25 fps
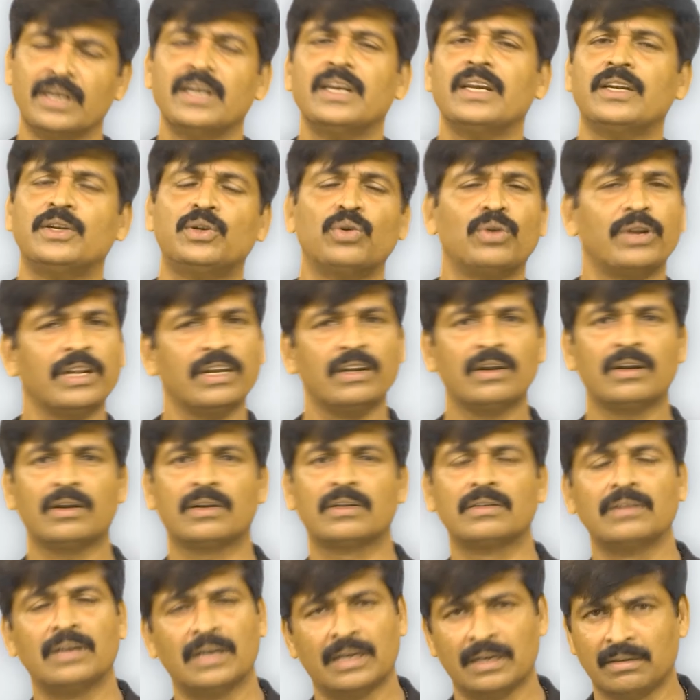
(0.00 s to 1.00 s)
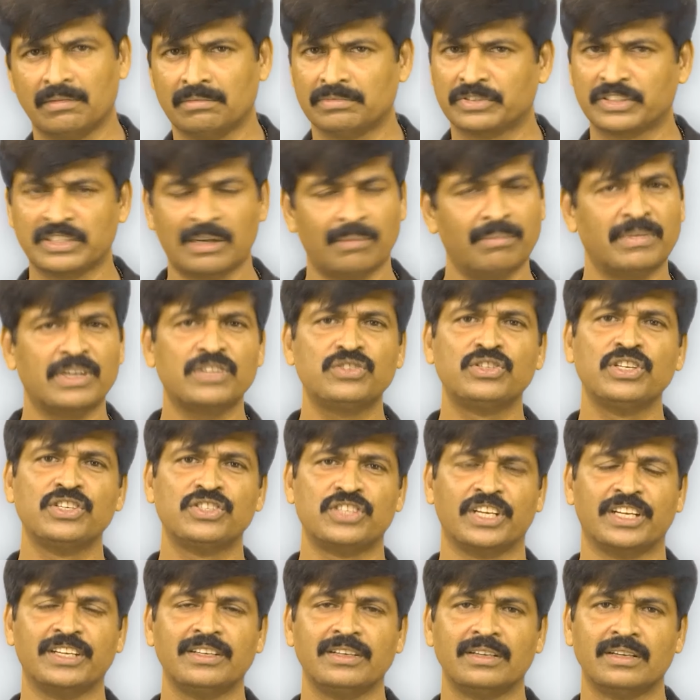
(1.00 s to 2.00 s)
During summer
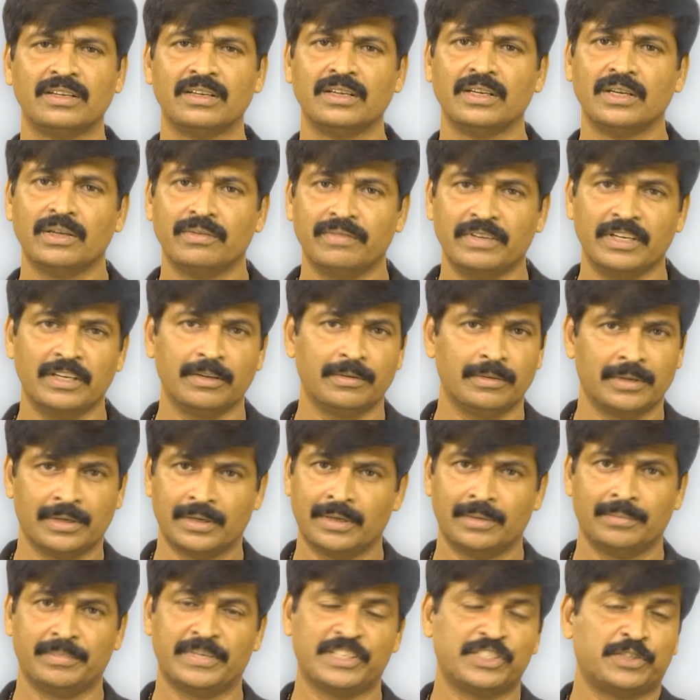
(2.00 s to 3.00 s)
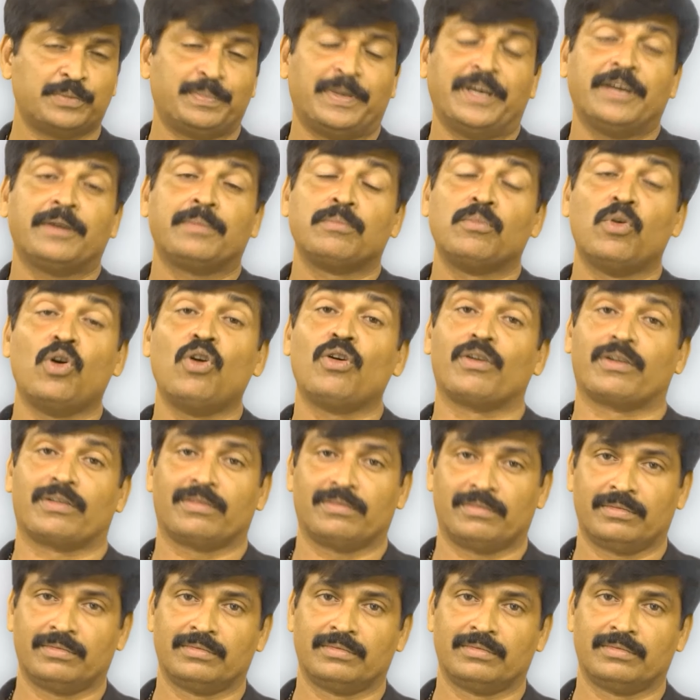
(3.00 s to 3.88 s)
season, we perspire more.